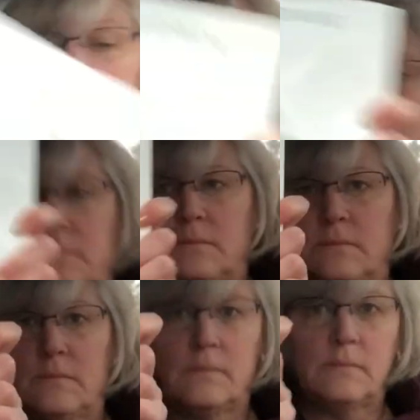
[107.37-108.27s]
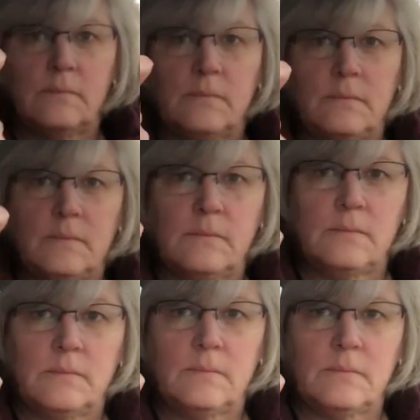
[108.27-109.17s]

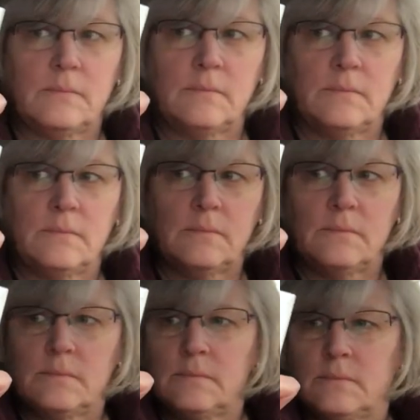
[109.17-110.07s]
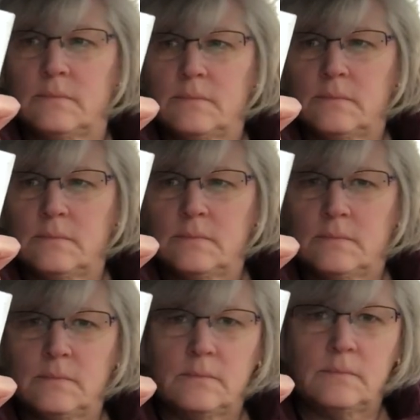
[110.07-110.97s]

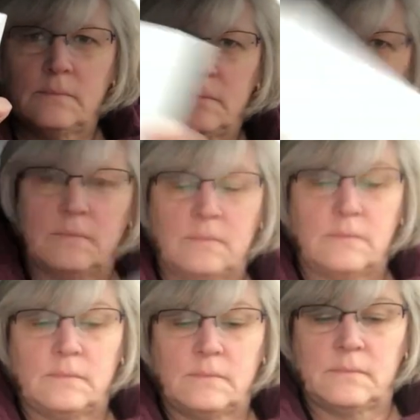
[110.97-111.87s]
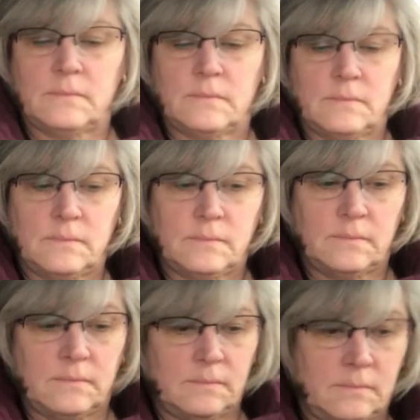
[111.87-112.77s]

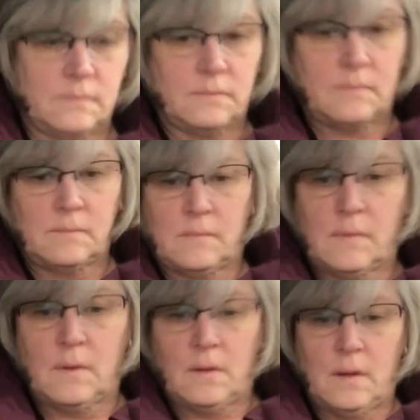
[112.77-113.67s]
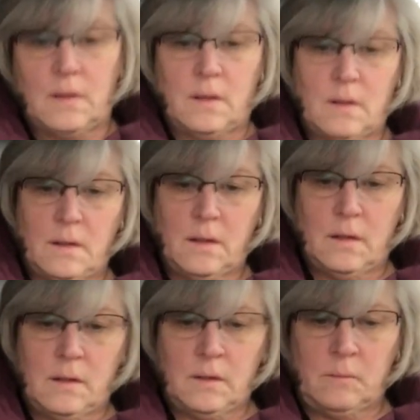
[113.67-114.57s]

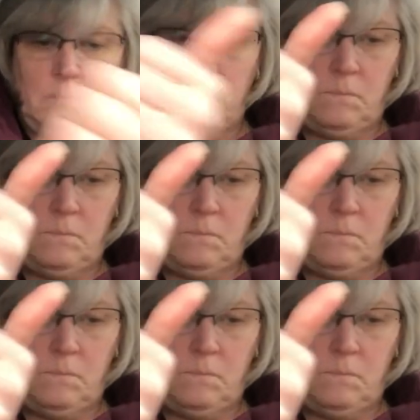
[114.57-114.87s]
(not speaking)